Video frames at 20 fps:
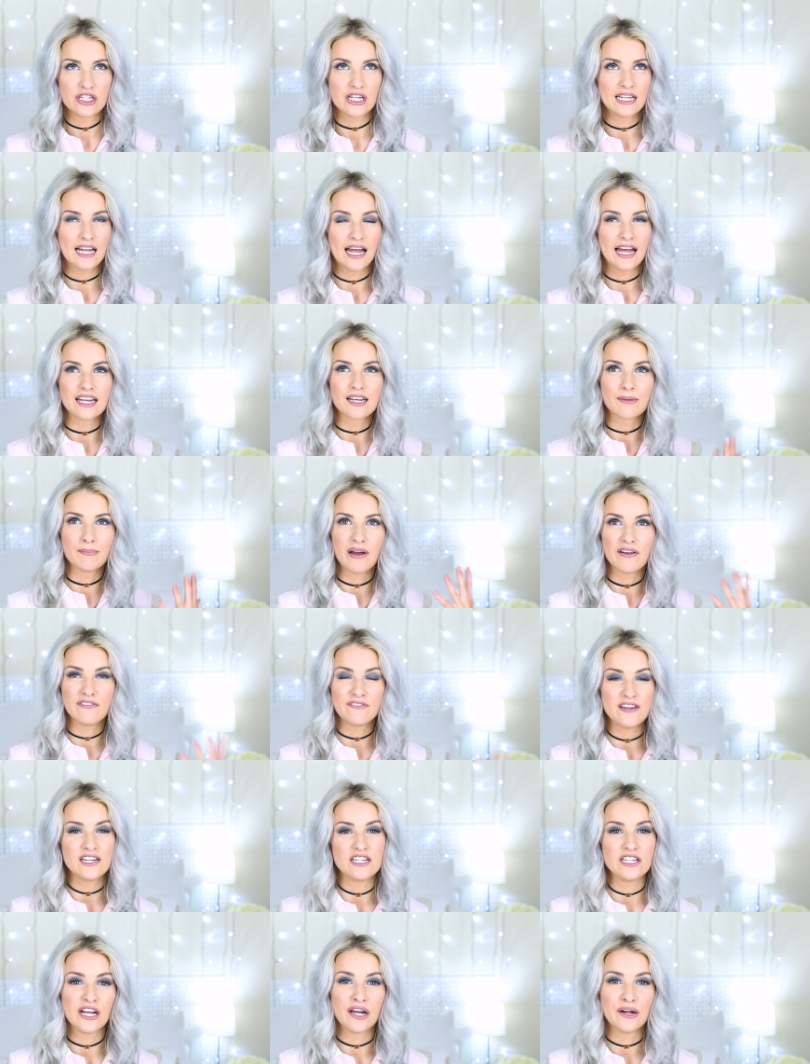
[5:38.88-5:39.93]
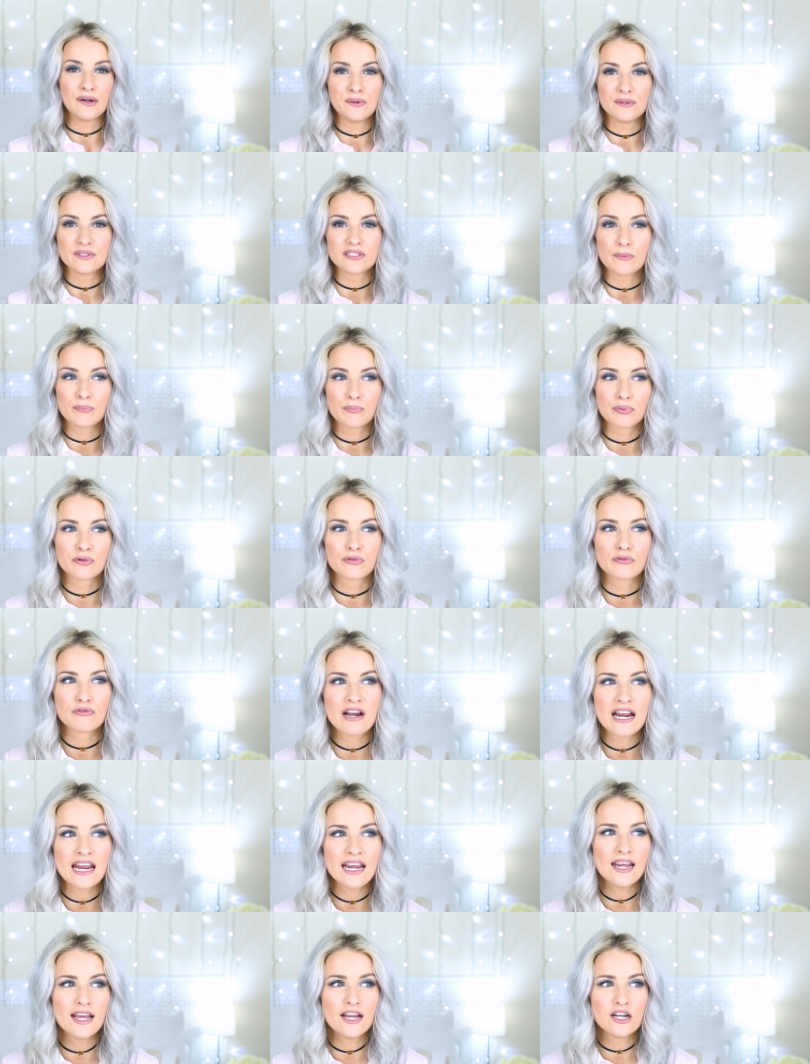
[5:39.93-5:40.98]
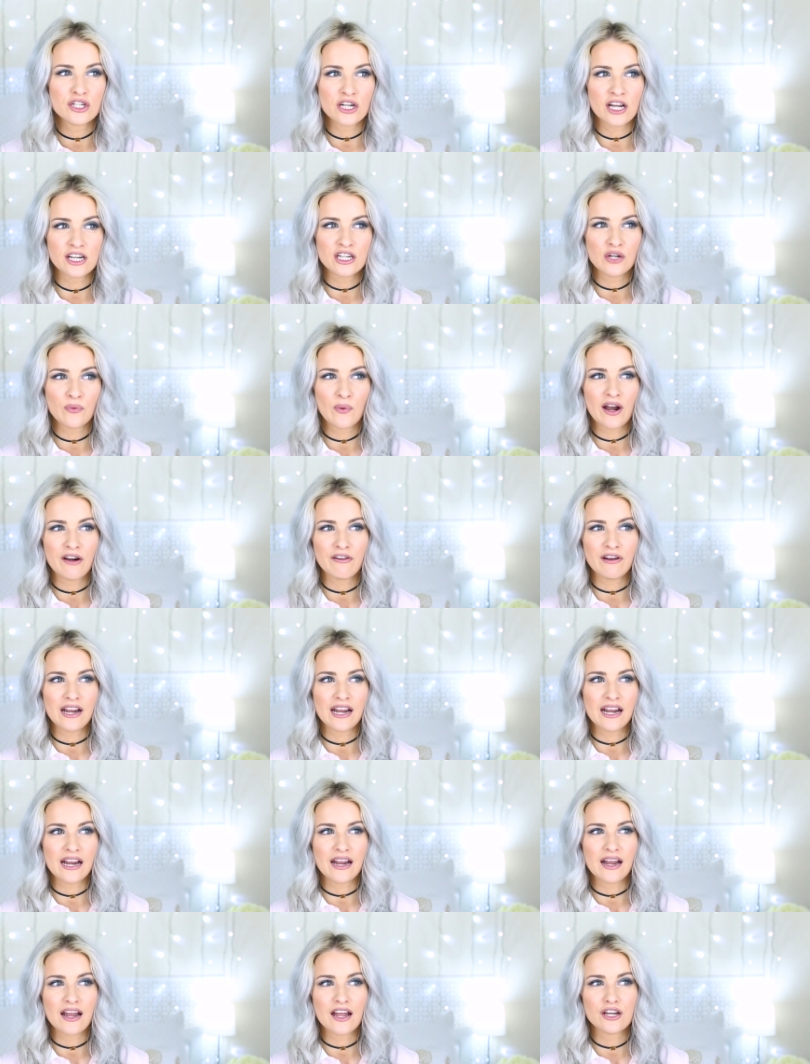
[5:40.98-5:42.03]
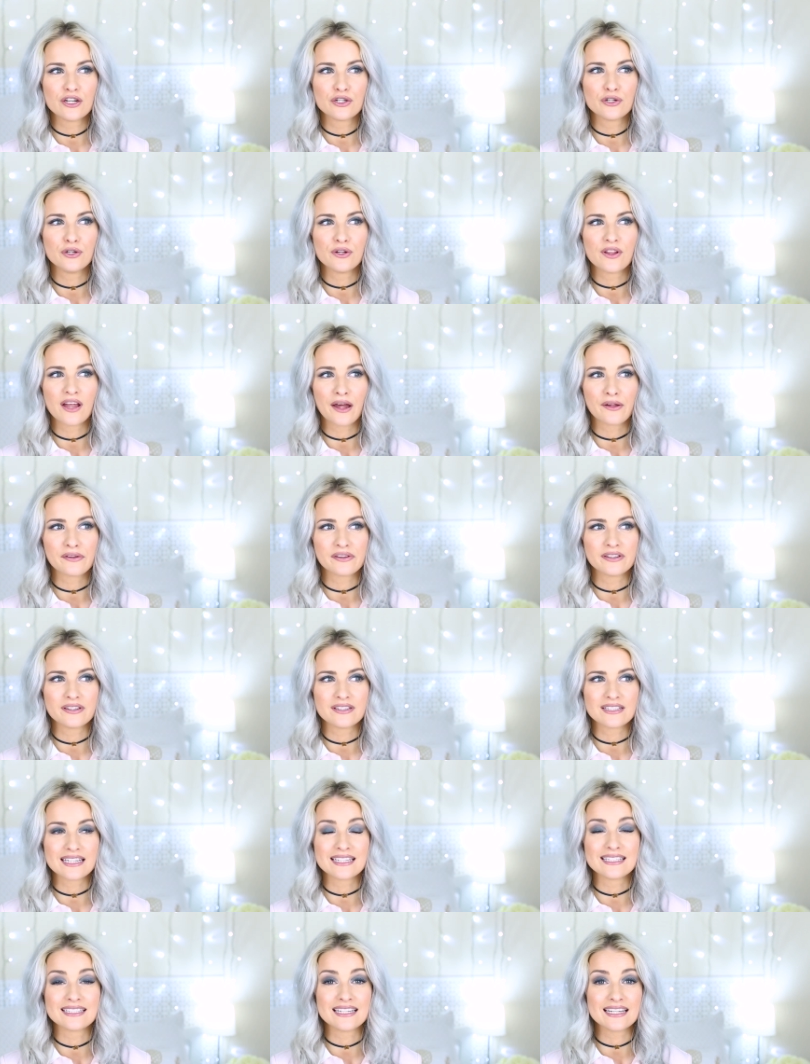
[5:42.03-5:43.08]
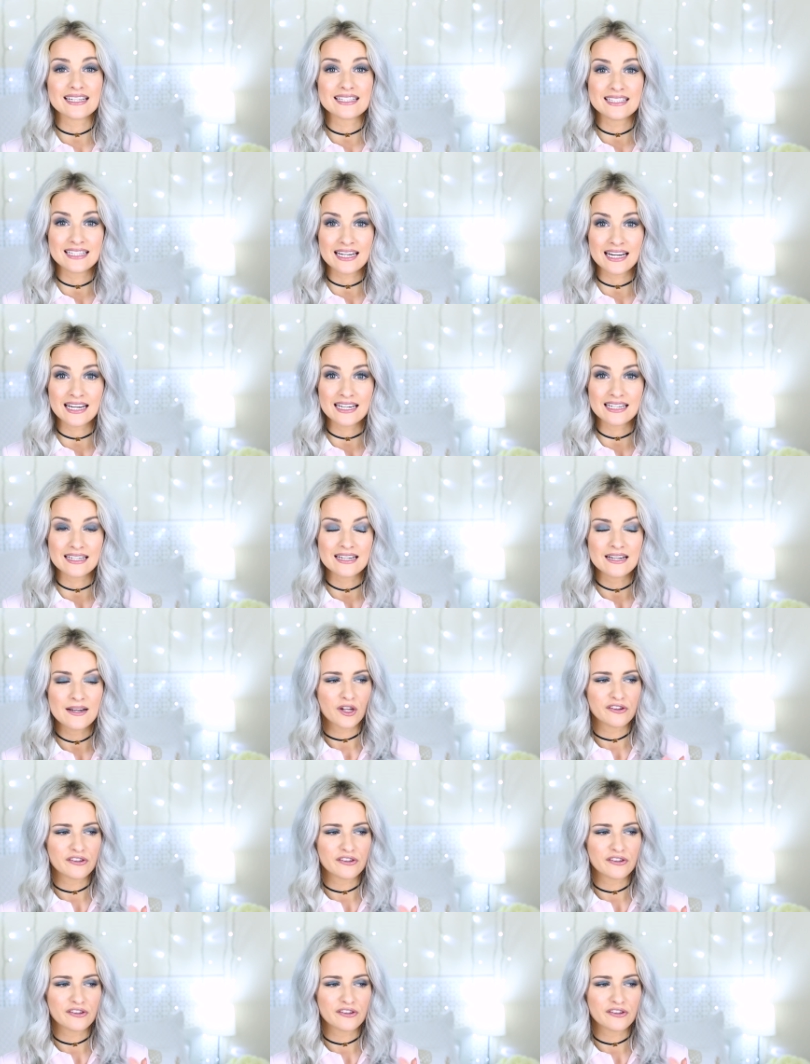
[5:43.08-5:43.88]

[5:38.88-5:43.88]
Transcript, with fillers: to like my videos pre-January two thousand sixteen,